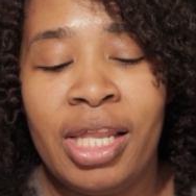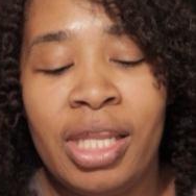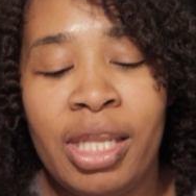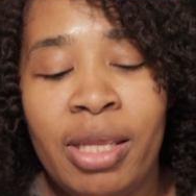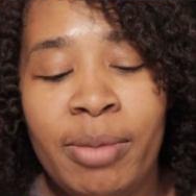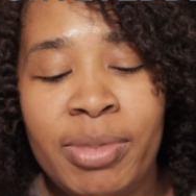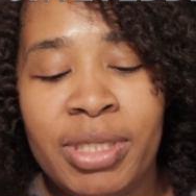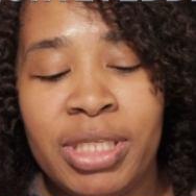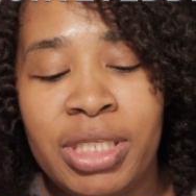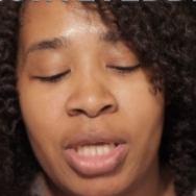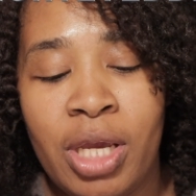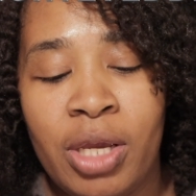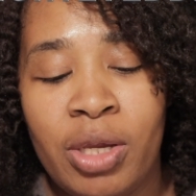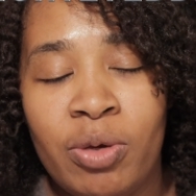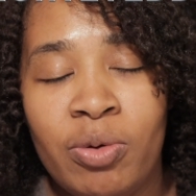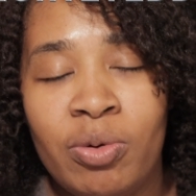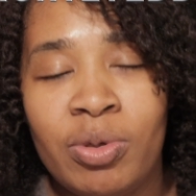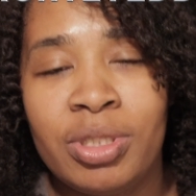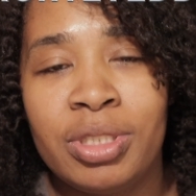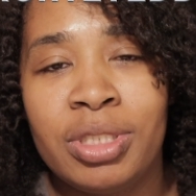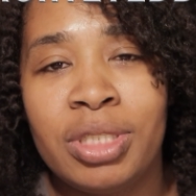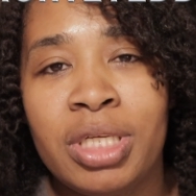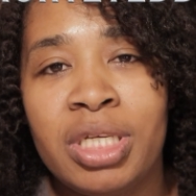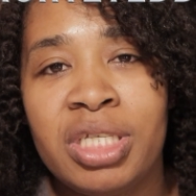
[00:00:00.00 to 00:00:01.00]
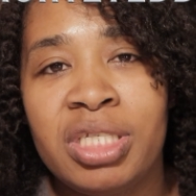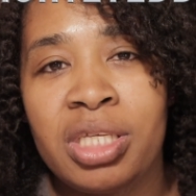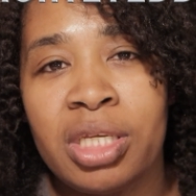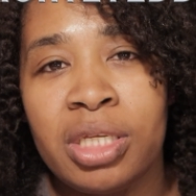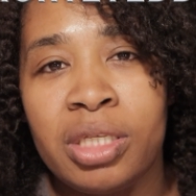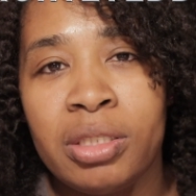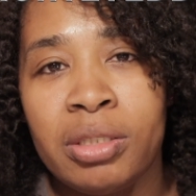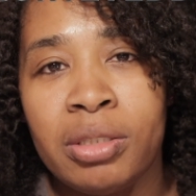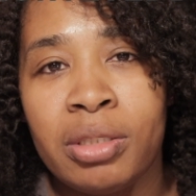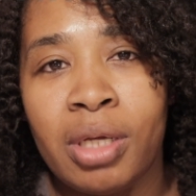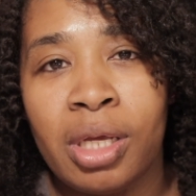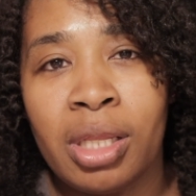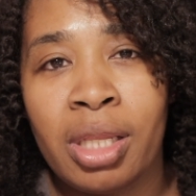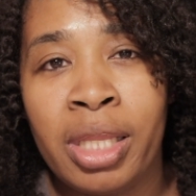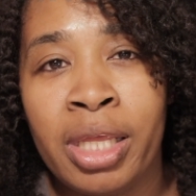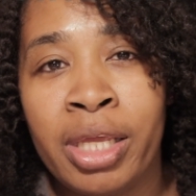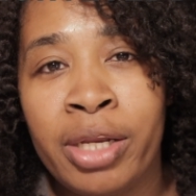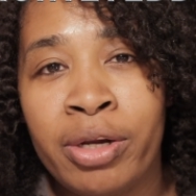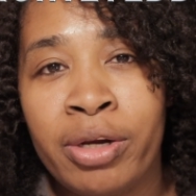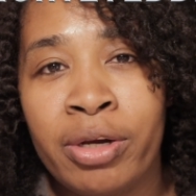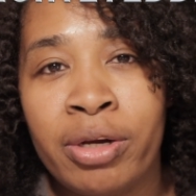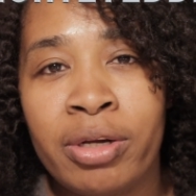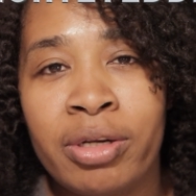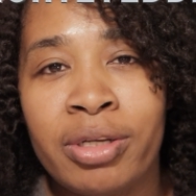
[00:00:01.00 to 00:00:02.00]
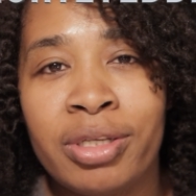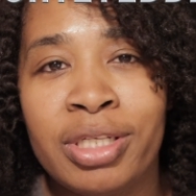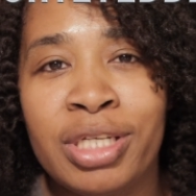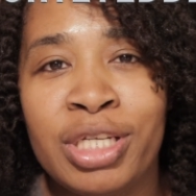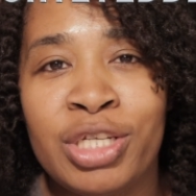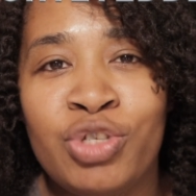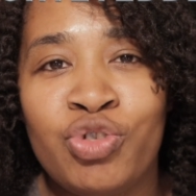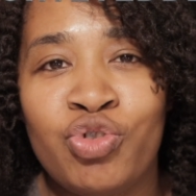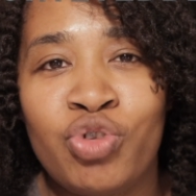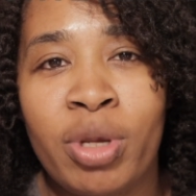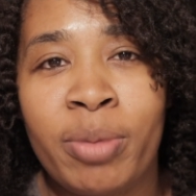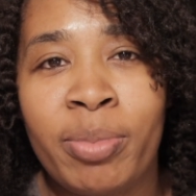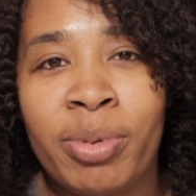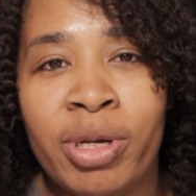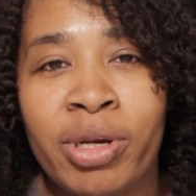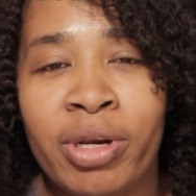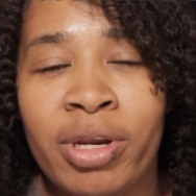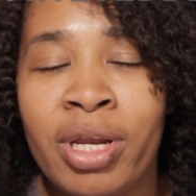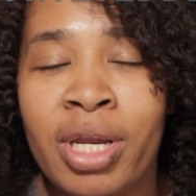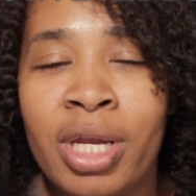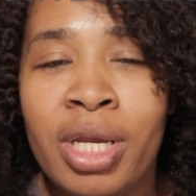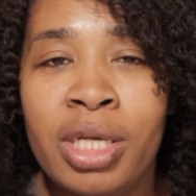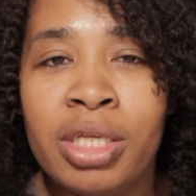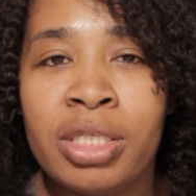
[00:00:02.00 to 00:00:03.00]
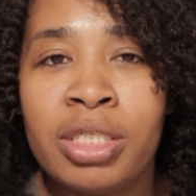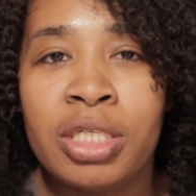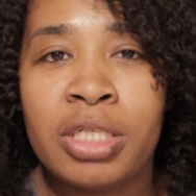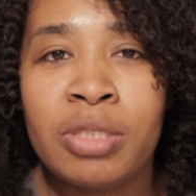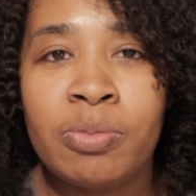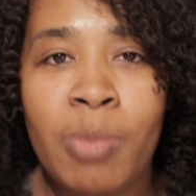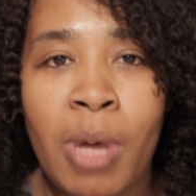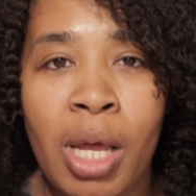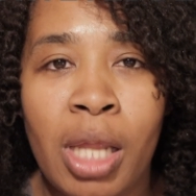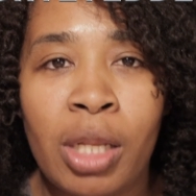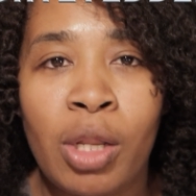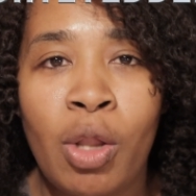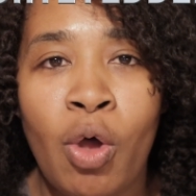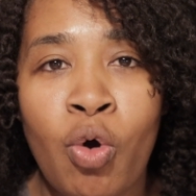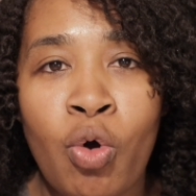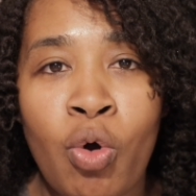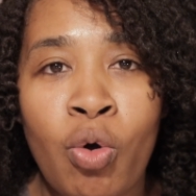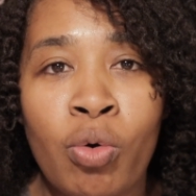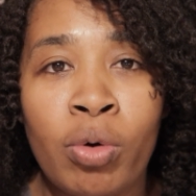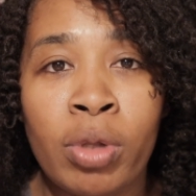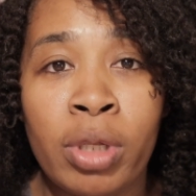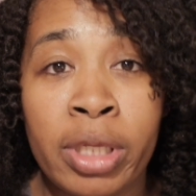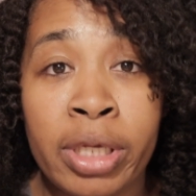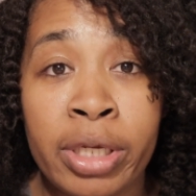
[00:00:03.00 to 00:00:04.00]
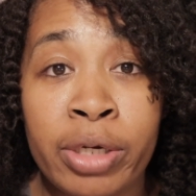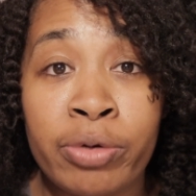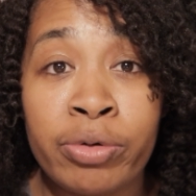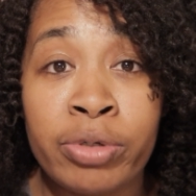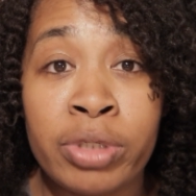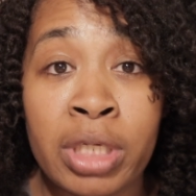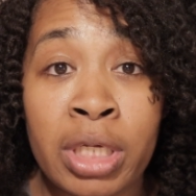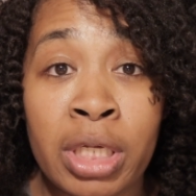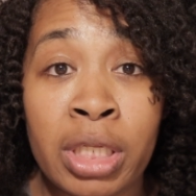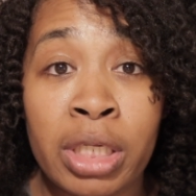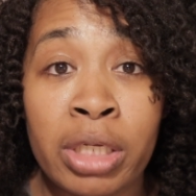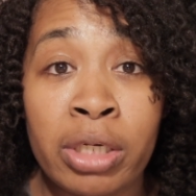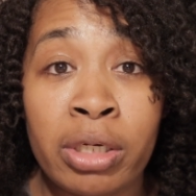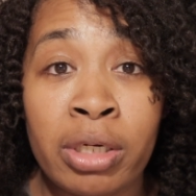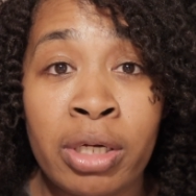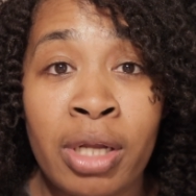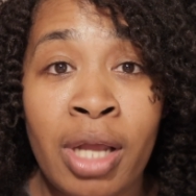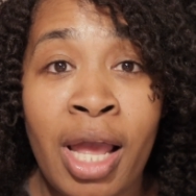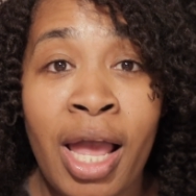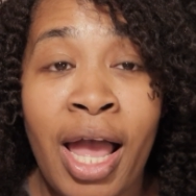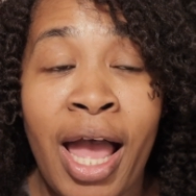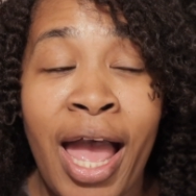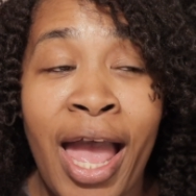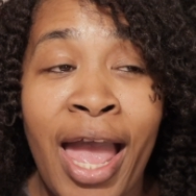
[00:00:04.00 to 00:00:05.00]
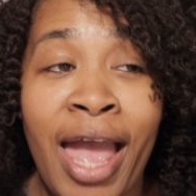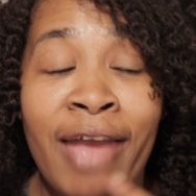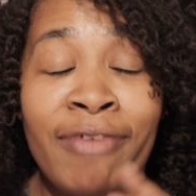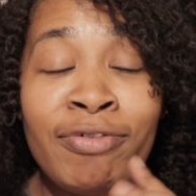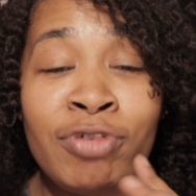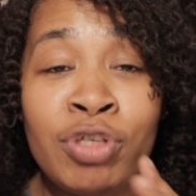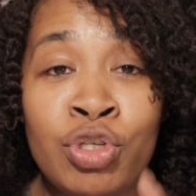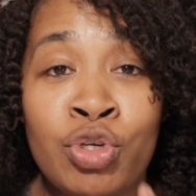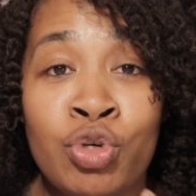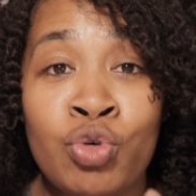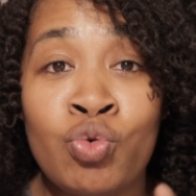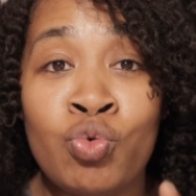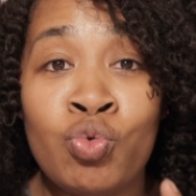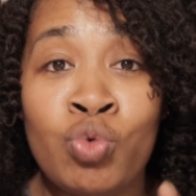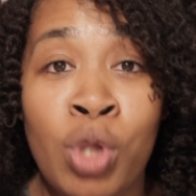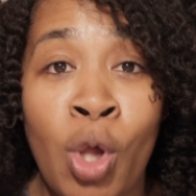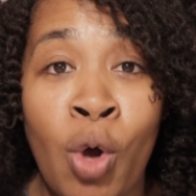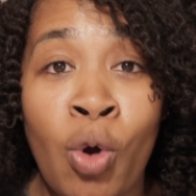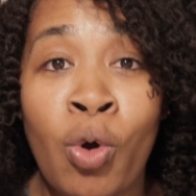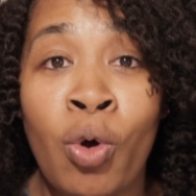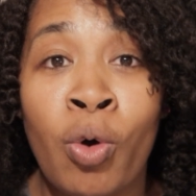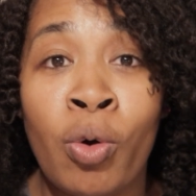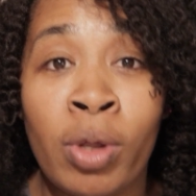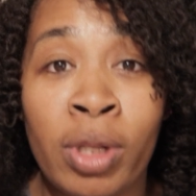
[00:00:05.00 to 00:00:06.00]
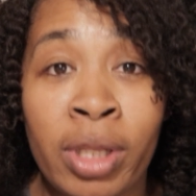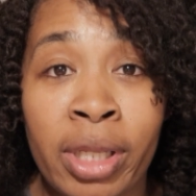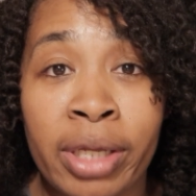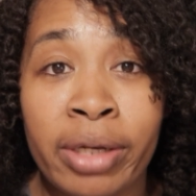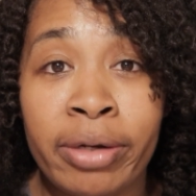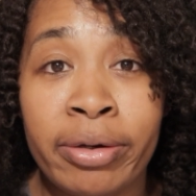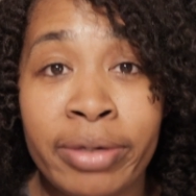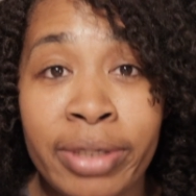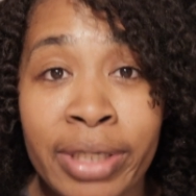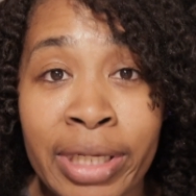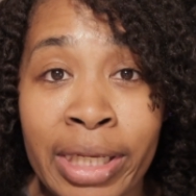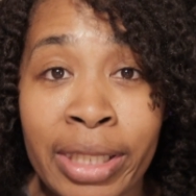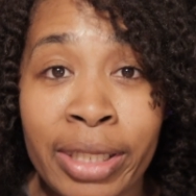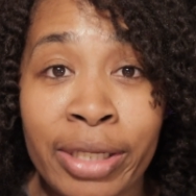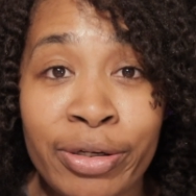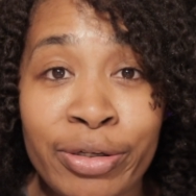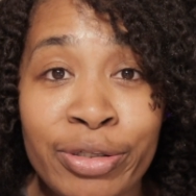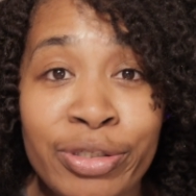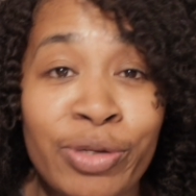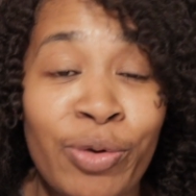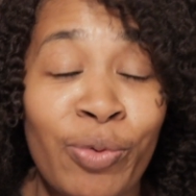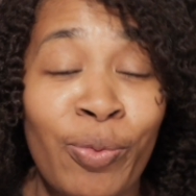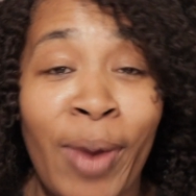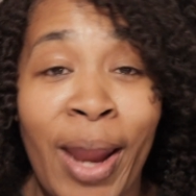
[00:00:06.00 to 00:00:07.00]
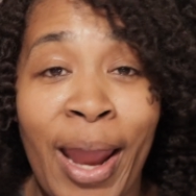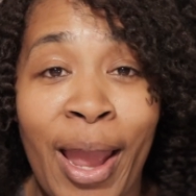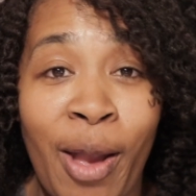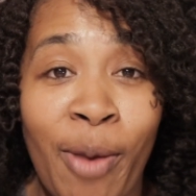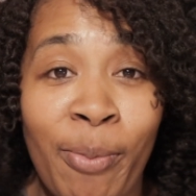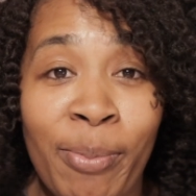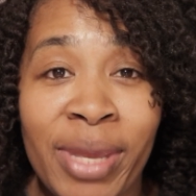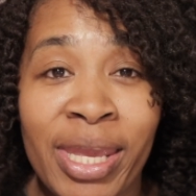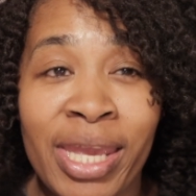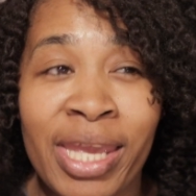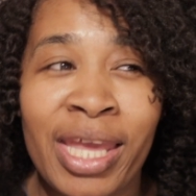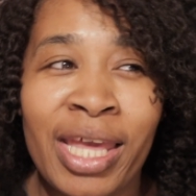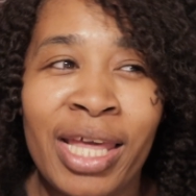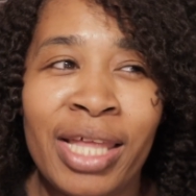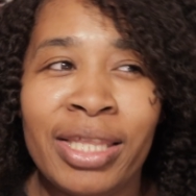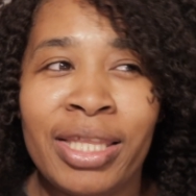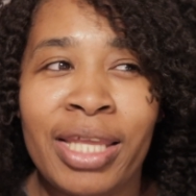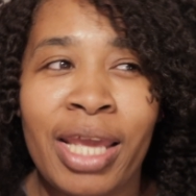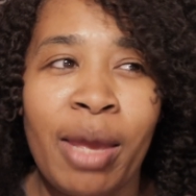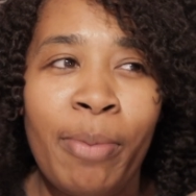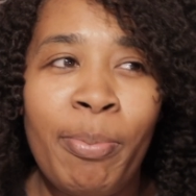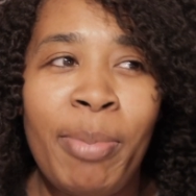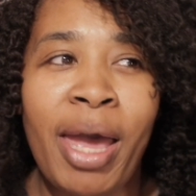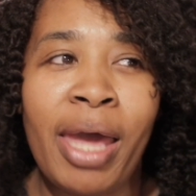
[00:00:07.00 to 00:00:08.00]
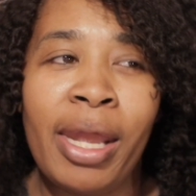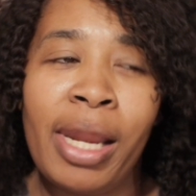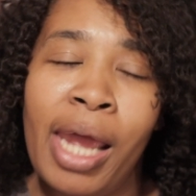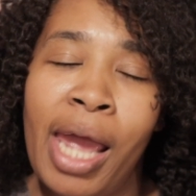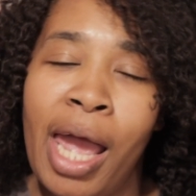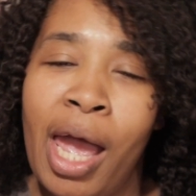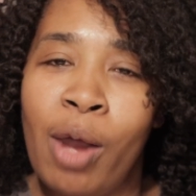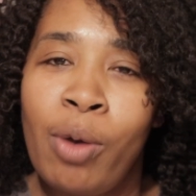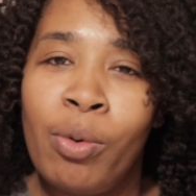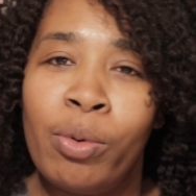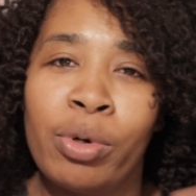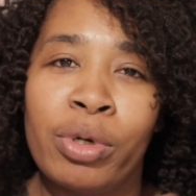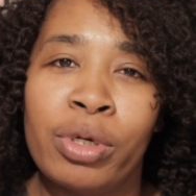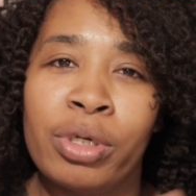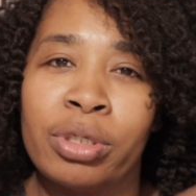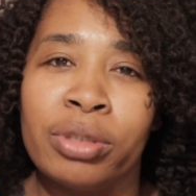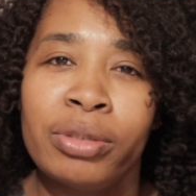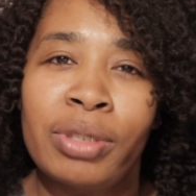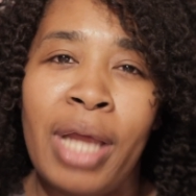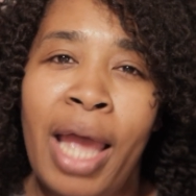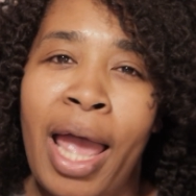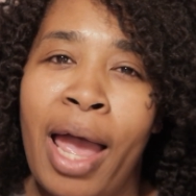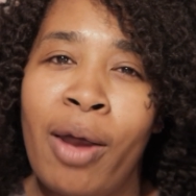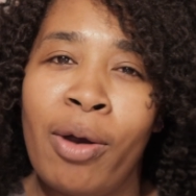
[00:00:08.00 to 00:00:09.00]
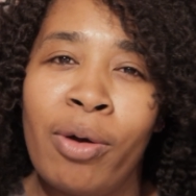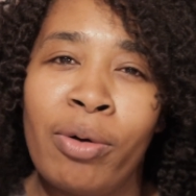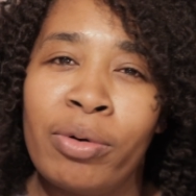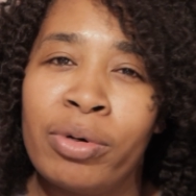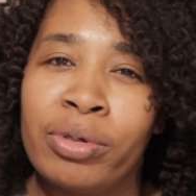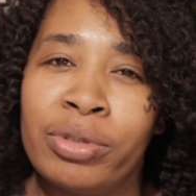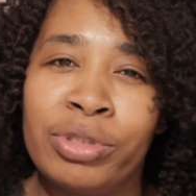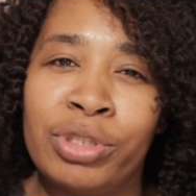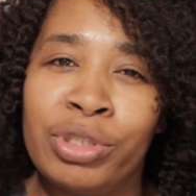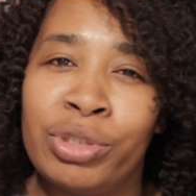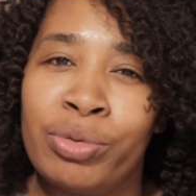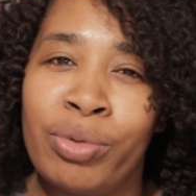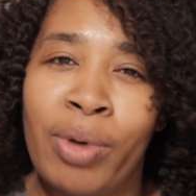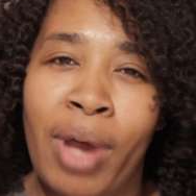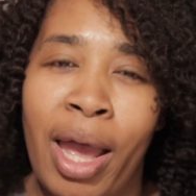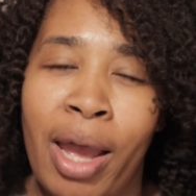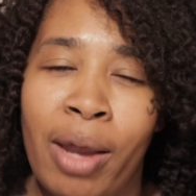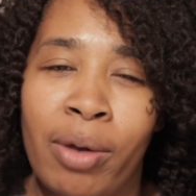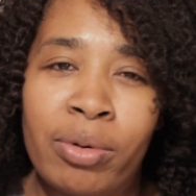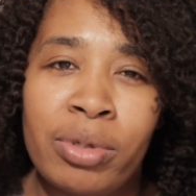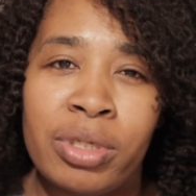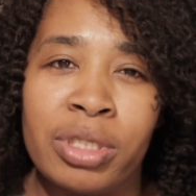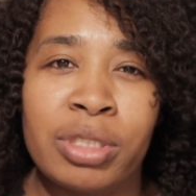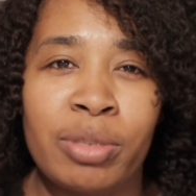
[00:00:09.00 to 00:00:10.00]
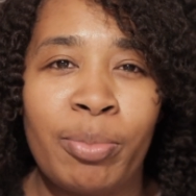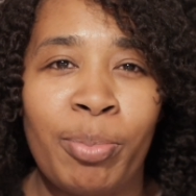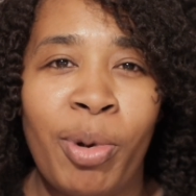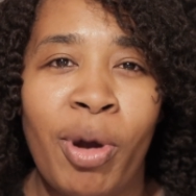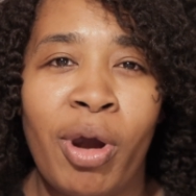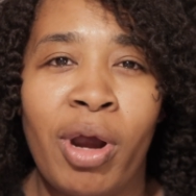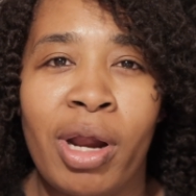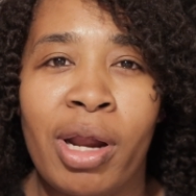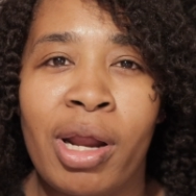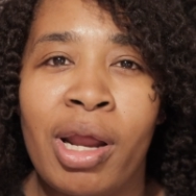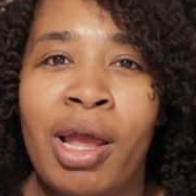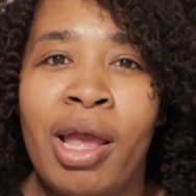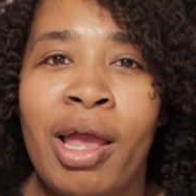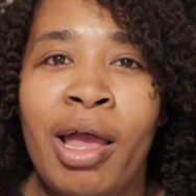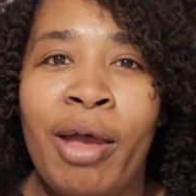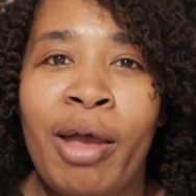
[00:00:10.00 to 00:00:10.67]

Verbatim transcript: Let me tell you, she is a glitter distributor. She's my local glitter dealer. I have two local glitter dealers around me. They're about an hour to hour, two hours apart.